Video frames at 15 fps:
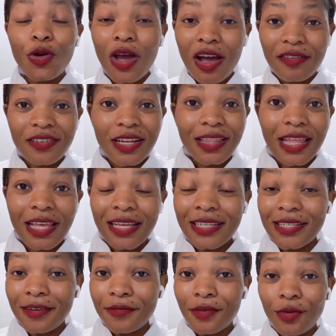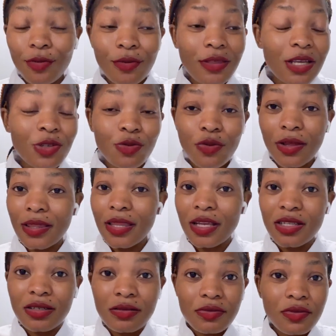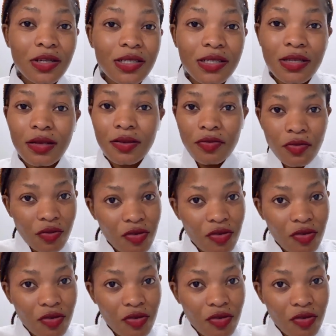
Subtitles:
after the interview, that's when they just gonna tell you,